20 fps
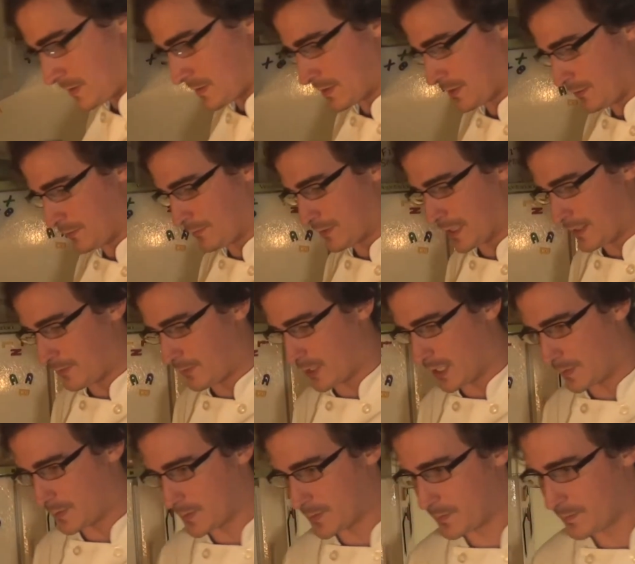still 5
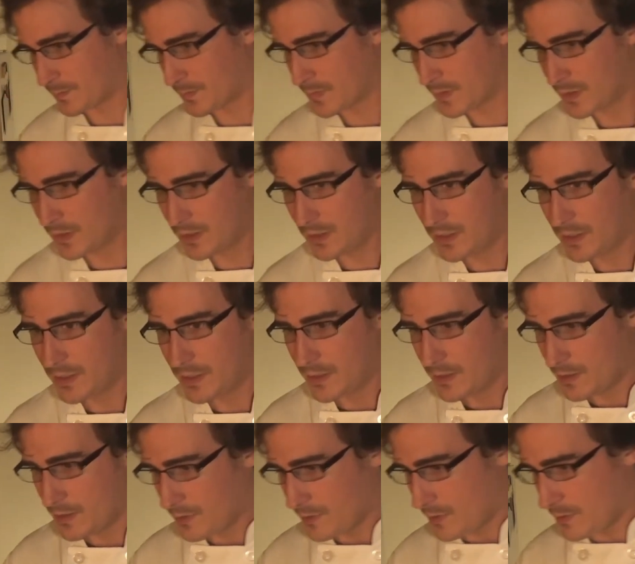grams.
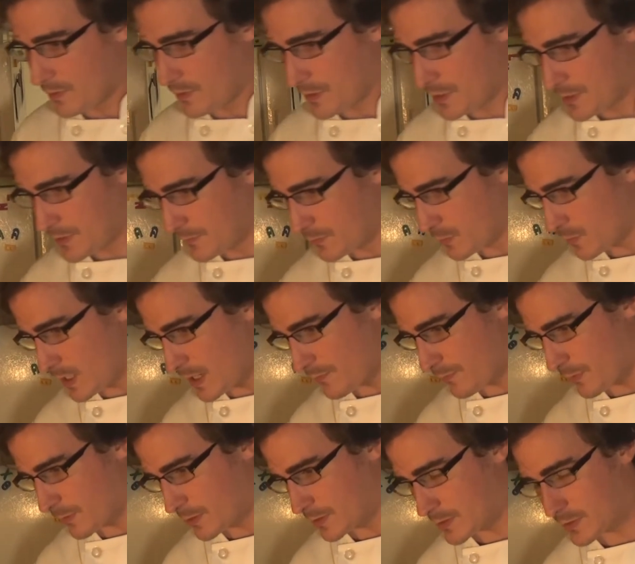For
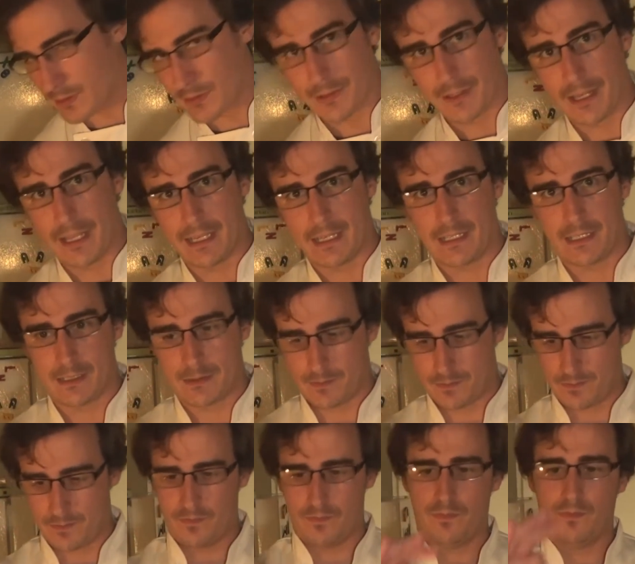reference, like,